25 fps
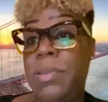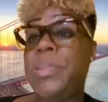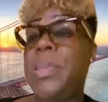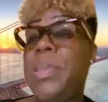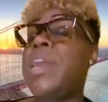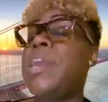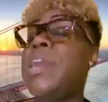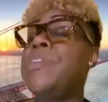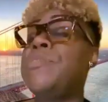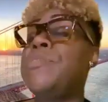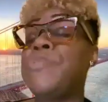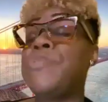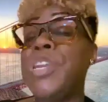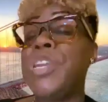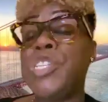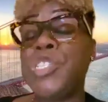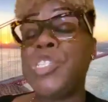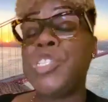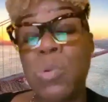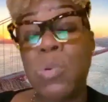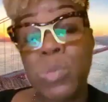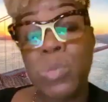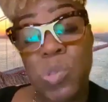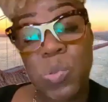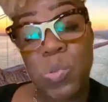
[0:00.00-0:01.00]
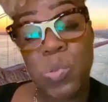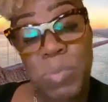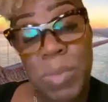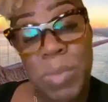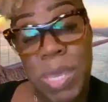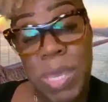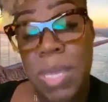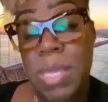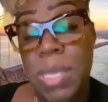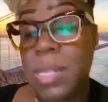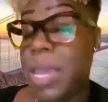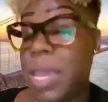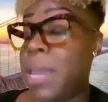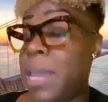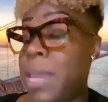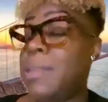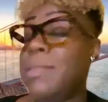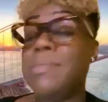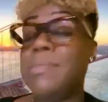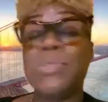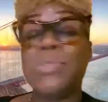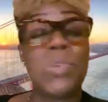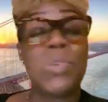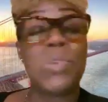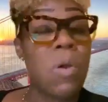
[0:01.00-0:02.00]
they can reach out to me, they
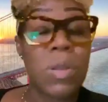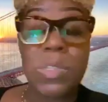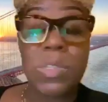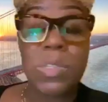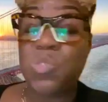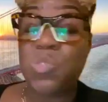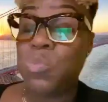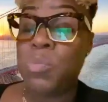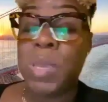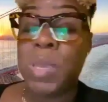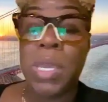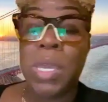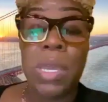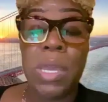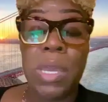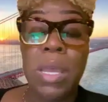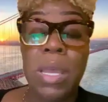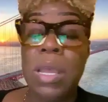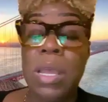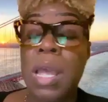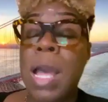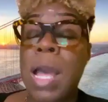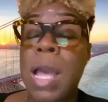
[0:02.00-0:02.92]
can talk to me.